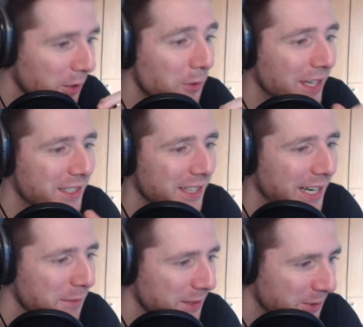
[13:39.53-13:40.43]
regular
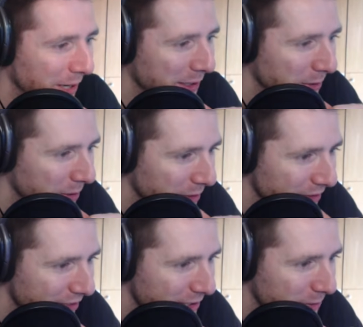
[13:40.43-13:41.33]
animals around the Pokemon
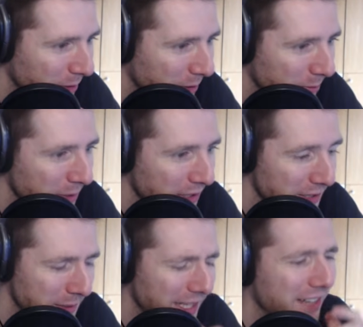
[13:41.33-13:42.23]
universe. What are burgers
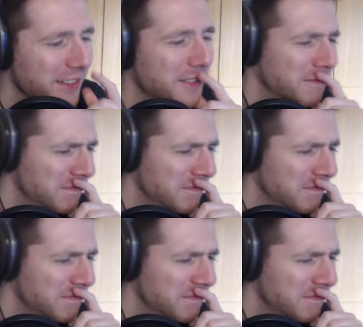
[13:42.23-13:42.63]
made out of?